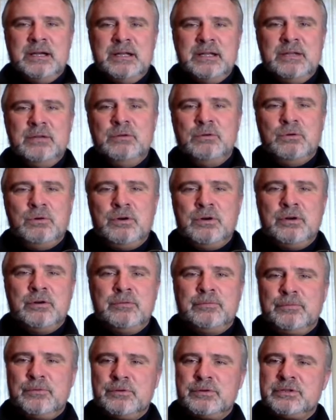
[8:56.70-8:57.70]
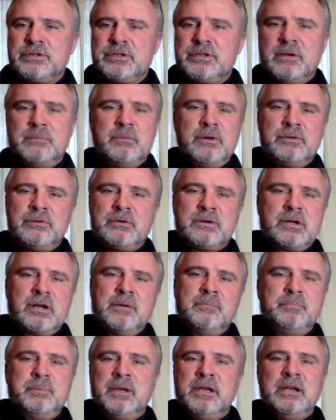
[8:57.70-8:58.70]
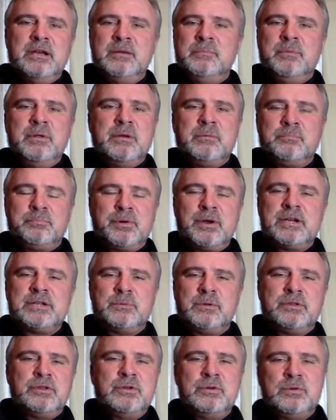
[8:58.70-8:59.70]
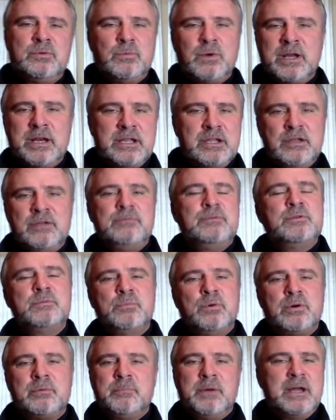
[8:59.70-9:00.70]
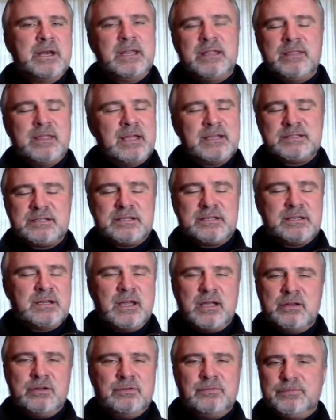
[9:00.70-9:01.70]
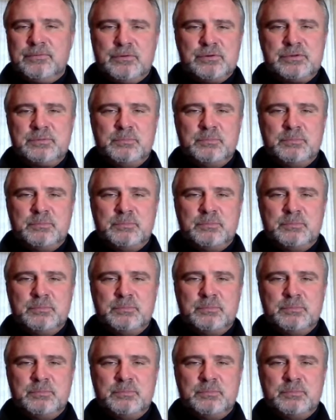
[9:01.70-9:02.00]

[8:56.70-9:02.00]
in order for some other company to be impressed with you and want to give you more money. That's not your first